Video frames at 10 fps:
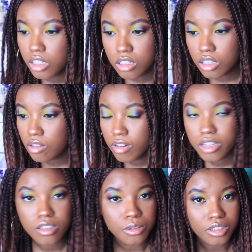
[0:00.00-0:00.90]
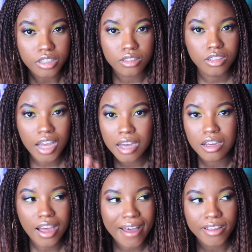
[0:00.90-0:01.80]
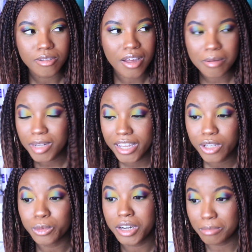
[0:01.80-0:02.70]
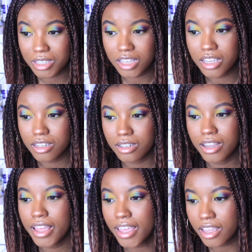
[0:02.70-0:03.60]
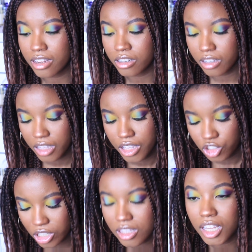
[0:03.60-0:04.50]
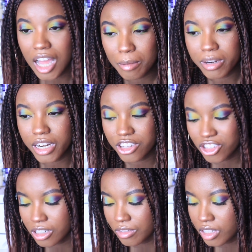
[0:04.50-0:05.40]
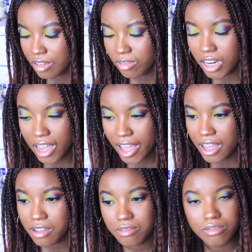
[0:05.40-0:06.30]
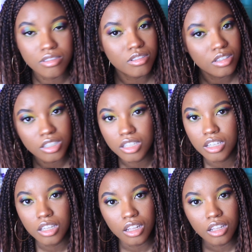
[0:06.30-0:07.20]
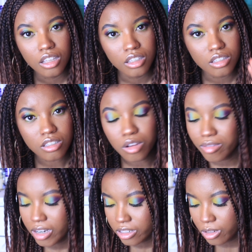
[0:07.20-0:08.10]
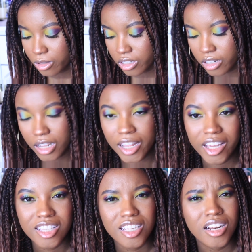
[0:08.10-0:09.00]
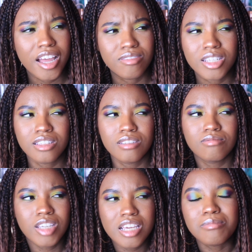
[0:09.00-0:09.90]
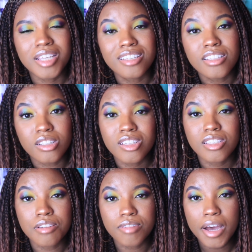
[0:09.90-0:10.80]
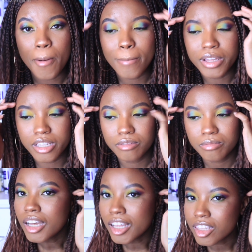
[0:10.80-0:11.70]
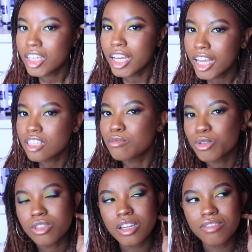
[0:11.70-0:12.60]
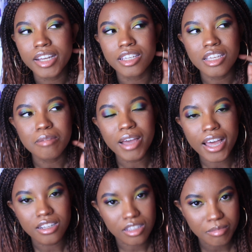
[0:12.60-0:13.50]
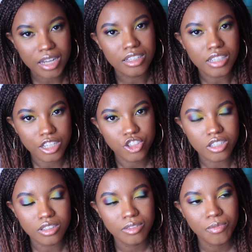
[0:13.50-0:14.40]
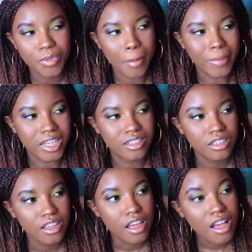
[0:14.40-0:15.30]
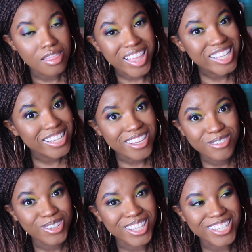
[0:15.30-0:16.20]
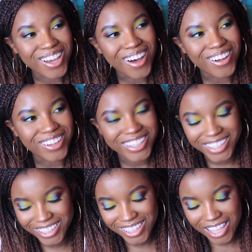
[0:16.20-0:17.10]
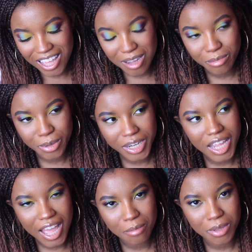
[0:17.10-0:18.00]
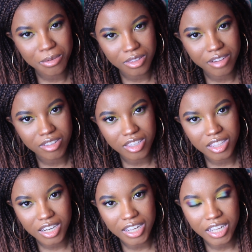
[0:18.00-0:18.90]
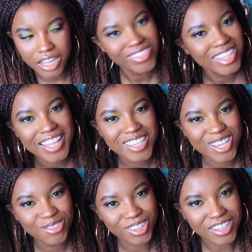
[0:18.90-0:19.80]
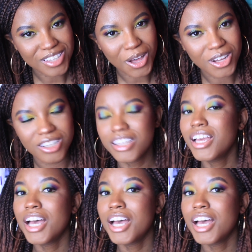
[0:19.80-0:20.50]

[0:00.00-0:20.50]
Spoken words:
so far so good. I'm liking what I'm seeing and just the combination of stuff that I have. So far so good. Like I said, I have to keep testing this stuff out, but I think I got some new stuff I can keep adding to my collection. But that's it for this haul. I'm pretty happy with everything that I got. That's it for this haul.